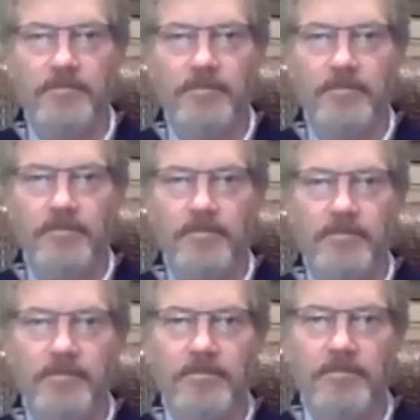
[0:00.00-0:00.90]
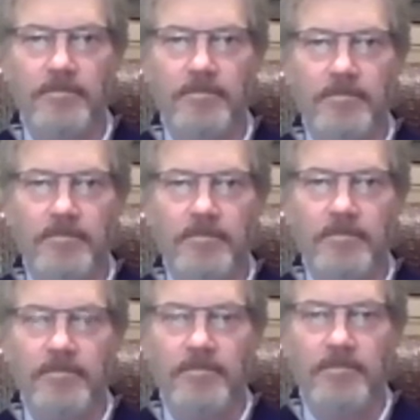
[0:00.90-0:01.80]

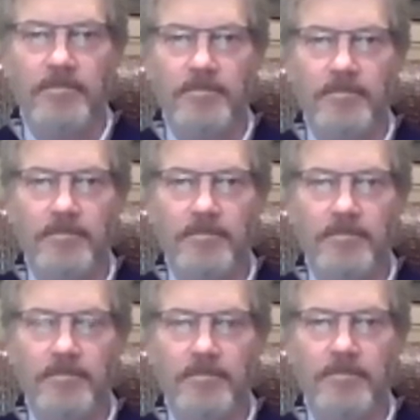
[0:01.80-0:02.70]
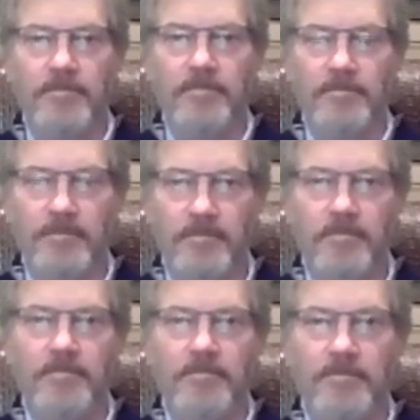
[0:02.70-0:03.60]

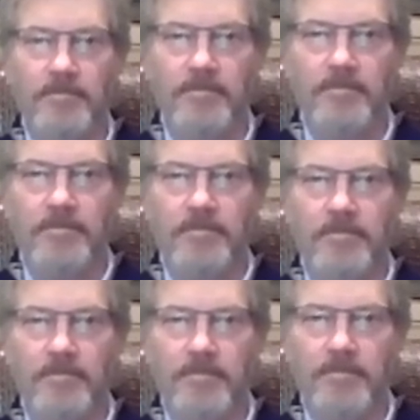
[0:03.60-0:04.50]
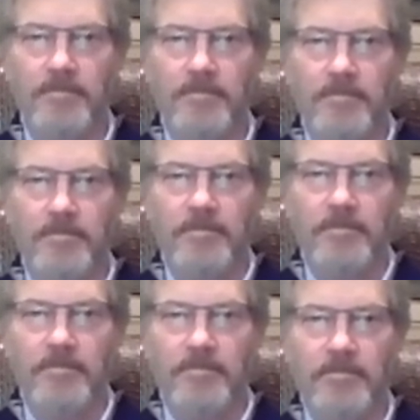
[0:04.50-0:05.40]

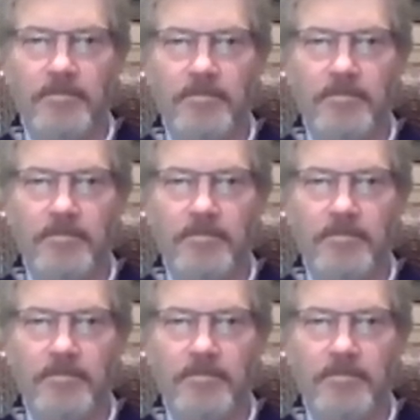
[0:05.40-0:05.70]
[no speech]